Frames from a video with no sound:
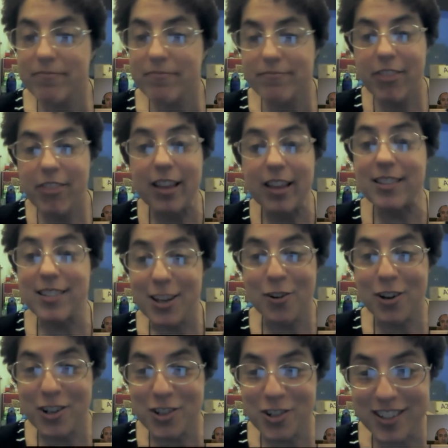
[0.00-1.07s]
things that you're
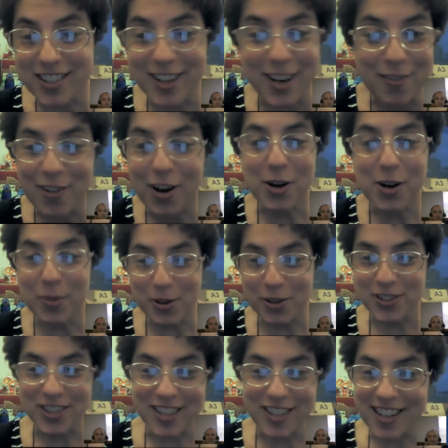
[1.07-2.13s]
interested in,
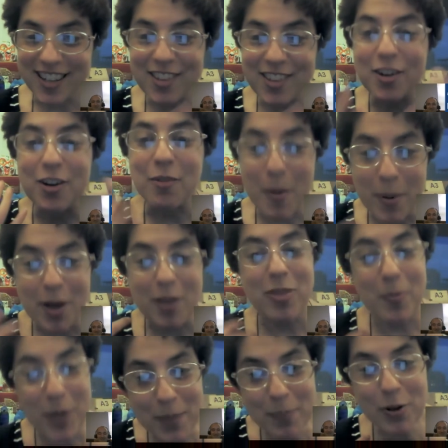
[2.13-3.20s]
variables, either about the
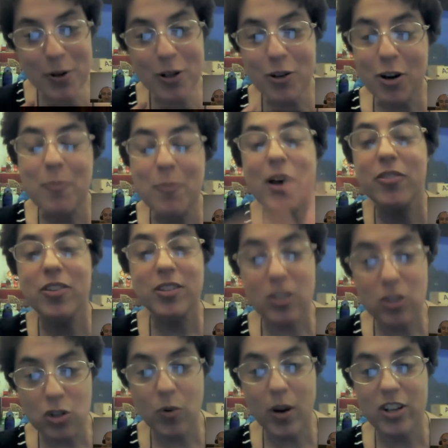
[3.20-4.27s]
people or about the
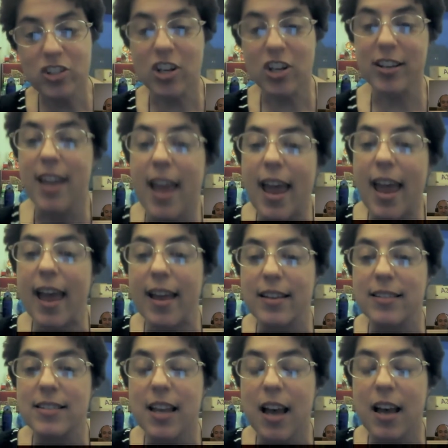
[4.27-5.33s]
situation.
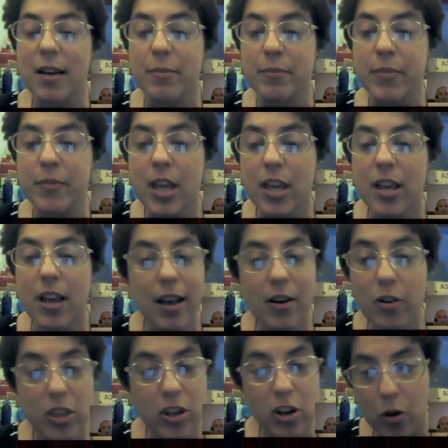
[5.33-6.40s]
And
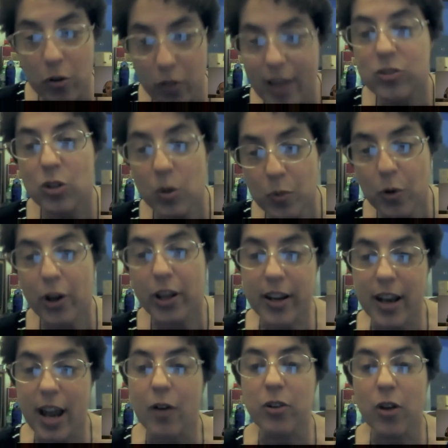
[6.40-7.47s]
as you pointed
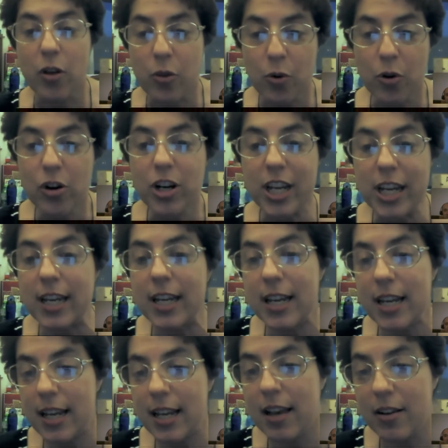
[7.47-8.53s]
out,
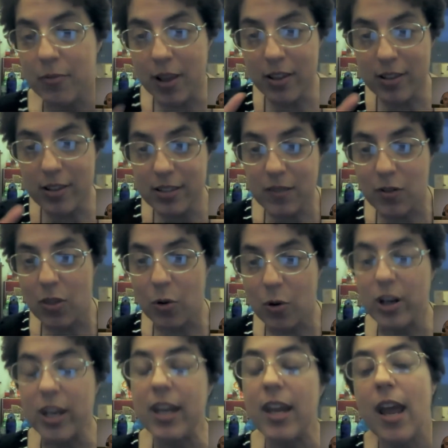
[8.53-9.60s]
authority, relative
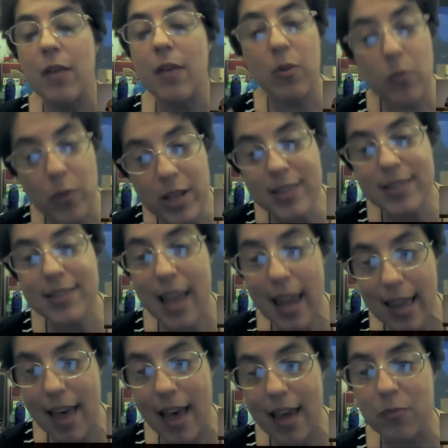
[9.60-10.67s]
authority. And when we say
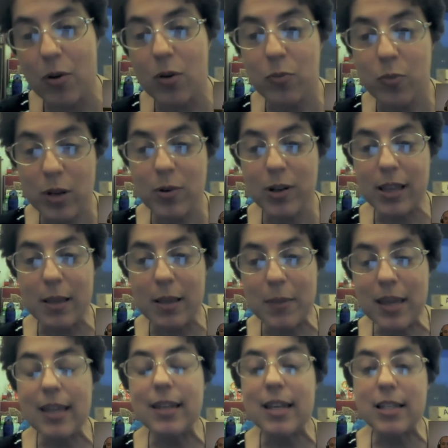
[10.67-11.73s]
that, what we really
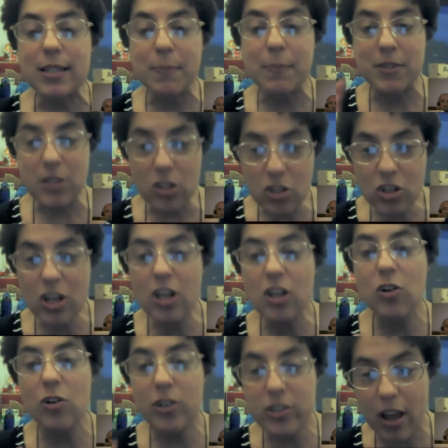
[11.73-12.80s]
mean is positioning
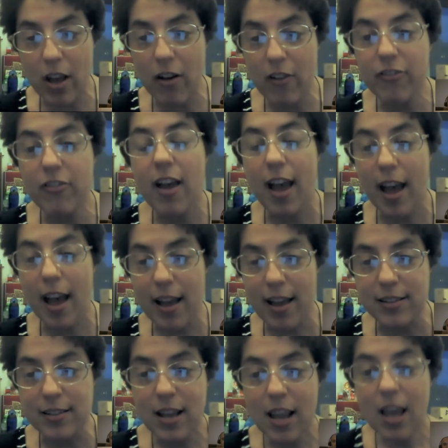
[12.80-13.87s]
yourself
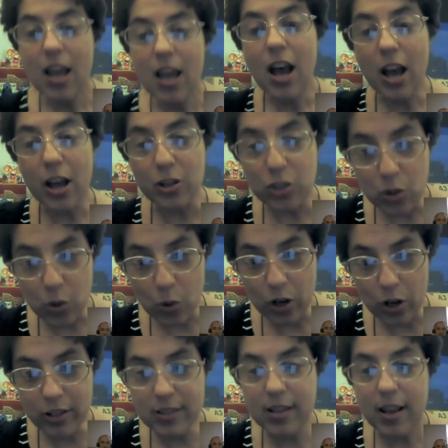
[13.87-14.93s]
as a
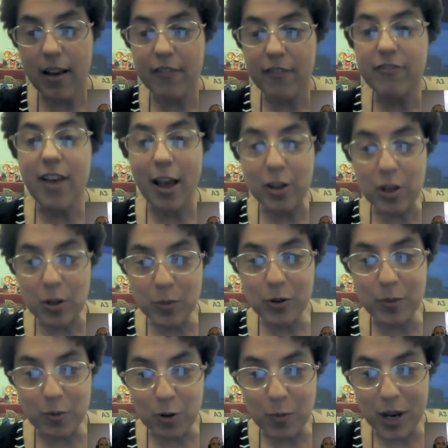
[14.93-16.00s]
source of valuable
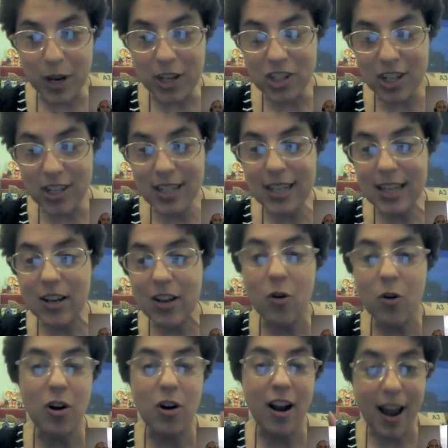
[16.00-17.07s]
information
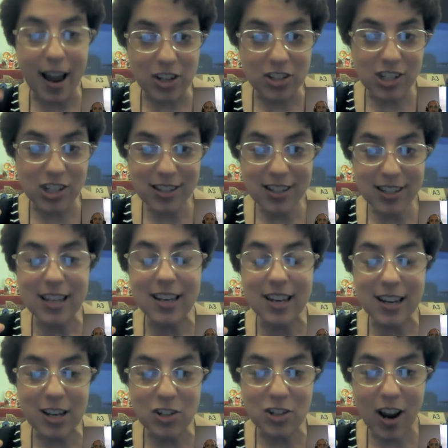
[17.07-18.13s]
or action in
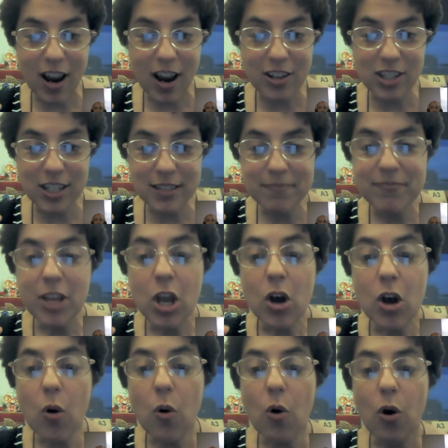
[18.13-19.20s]
an interaction,
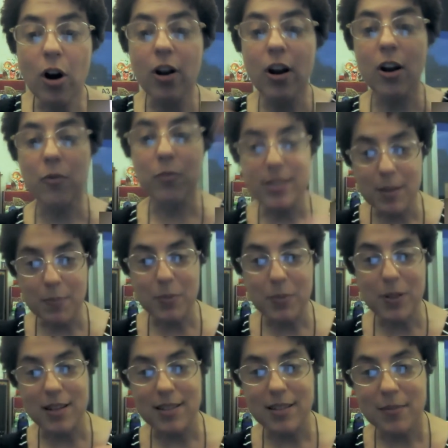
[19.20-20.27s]
or a
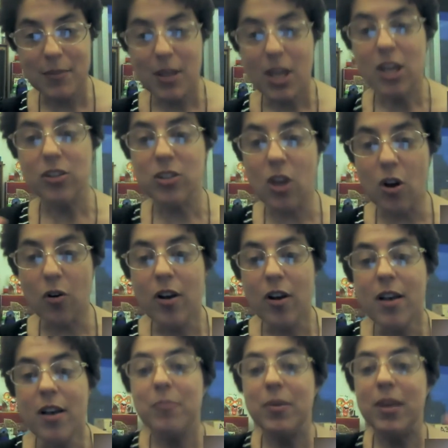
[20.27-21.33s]
recipient. So
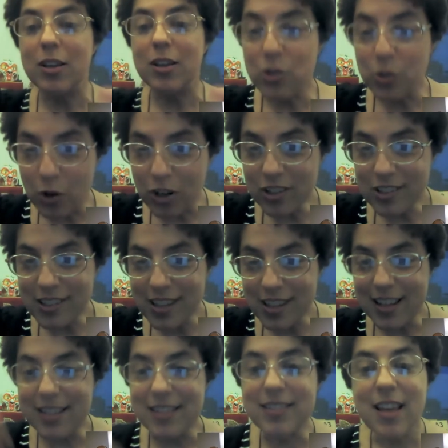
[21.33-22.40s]
being a source
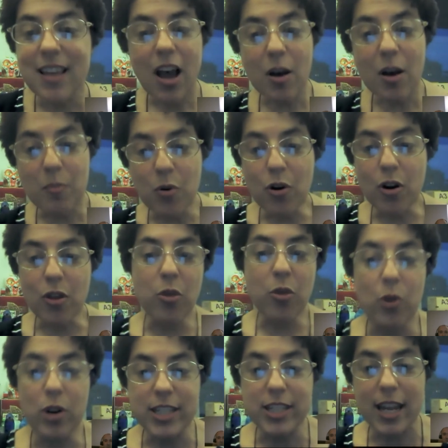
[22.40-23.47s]
is a more
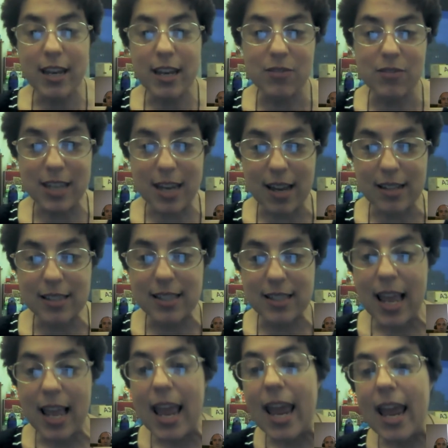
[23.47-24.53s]
authoritative stance.
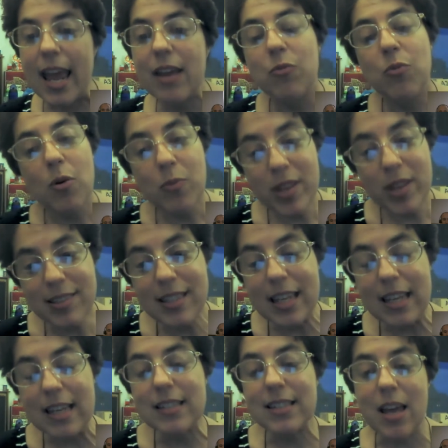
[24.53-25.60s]
And what we see
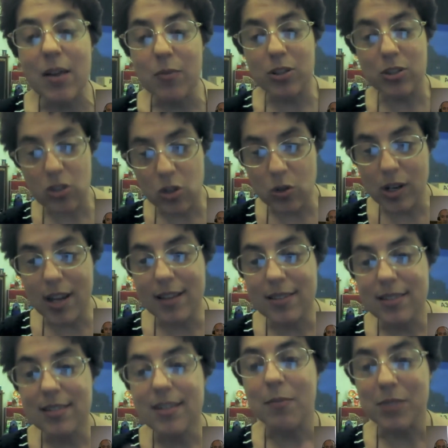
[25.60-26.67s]
is that when students
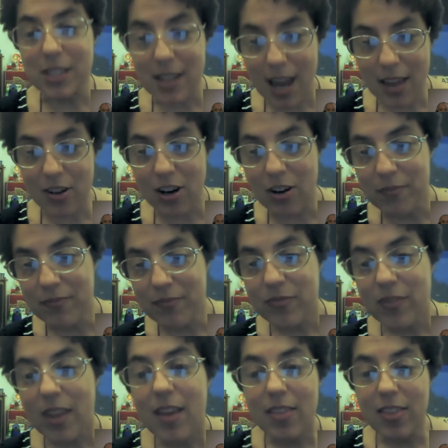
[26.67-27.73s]
come together,
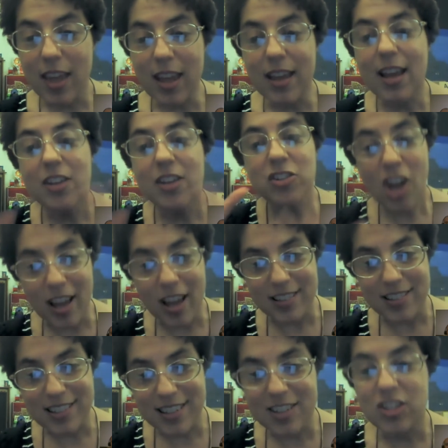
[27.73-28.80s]
they
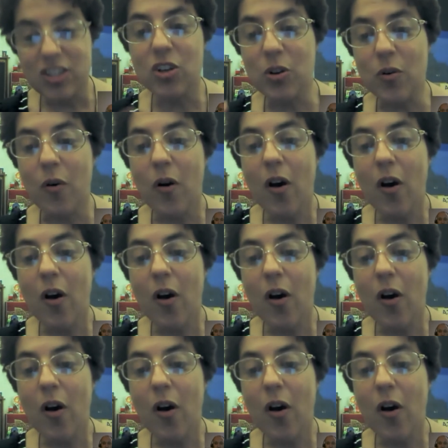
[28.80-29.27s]
adjust to